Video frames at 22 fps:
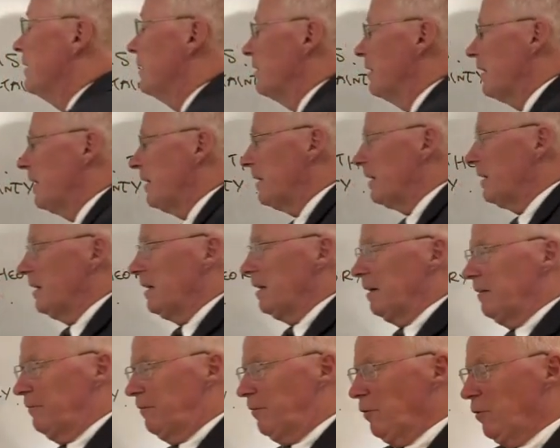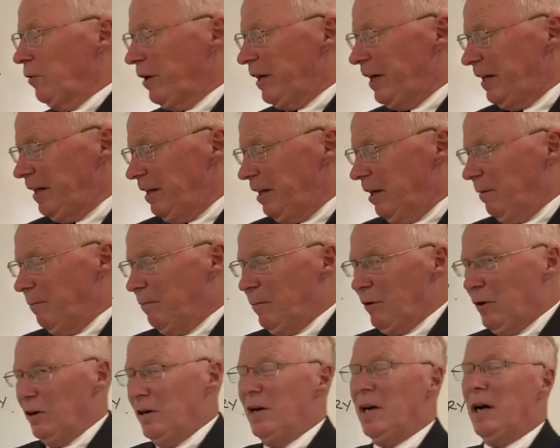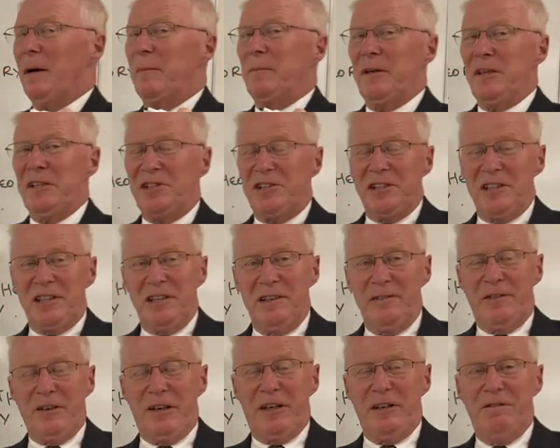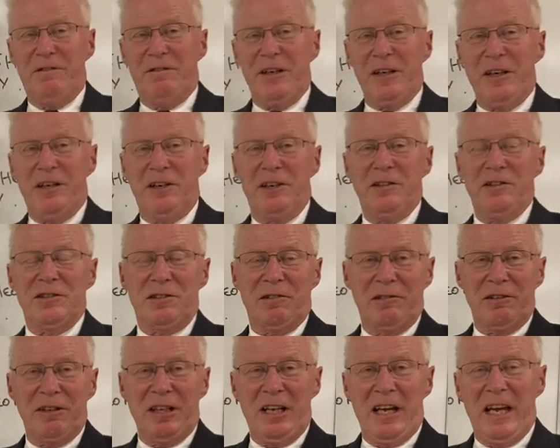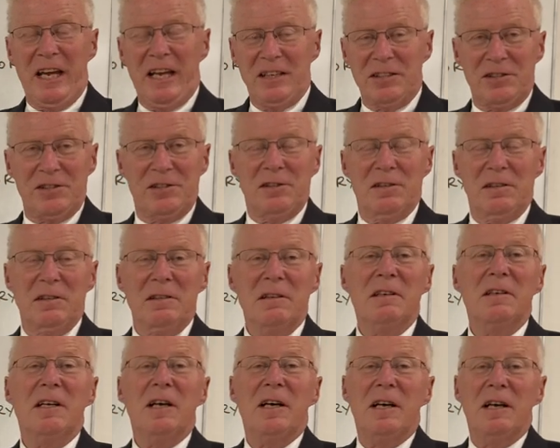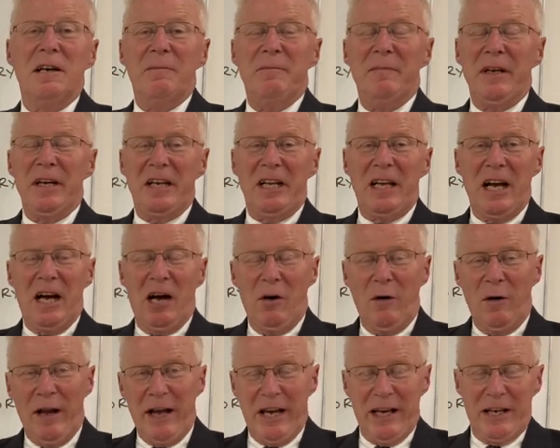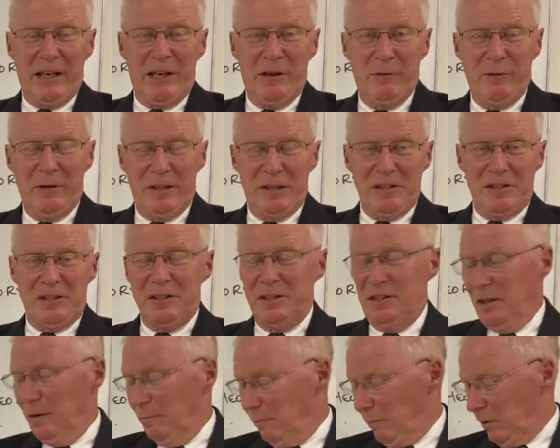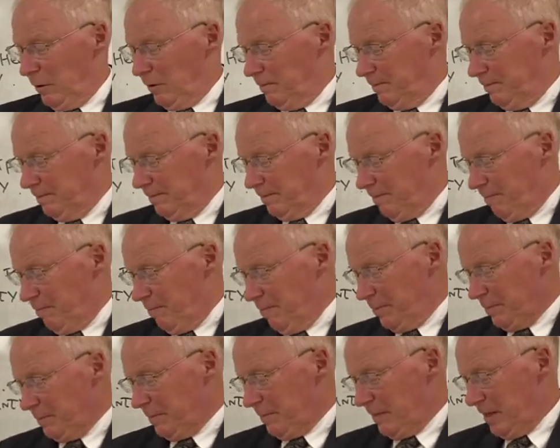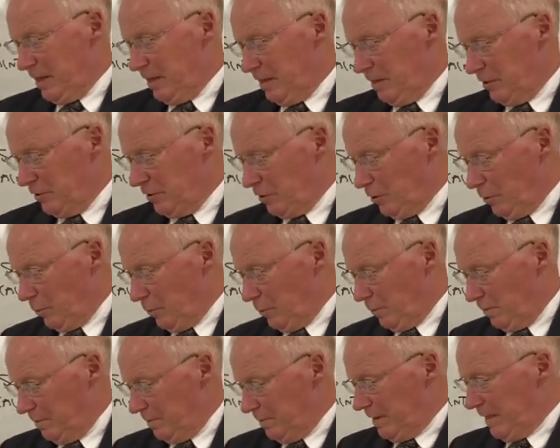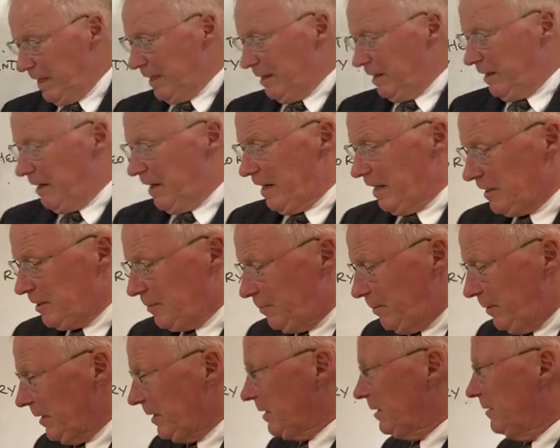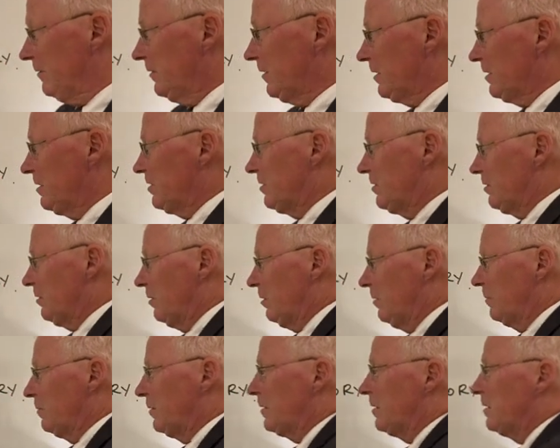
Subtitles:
that for a number, how many significant figures are in the answer, meaning how accurate is the number. So that aspect of it, this is all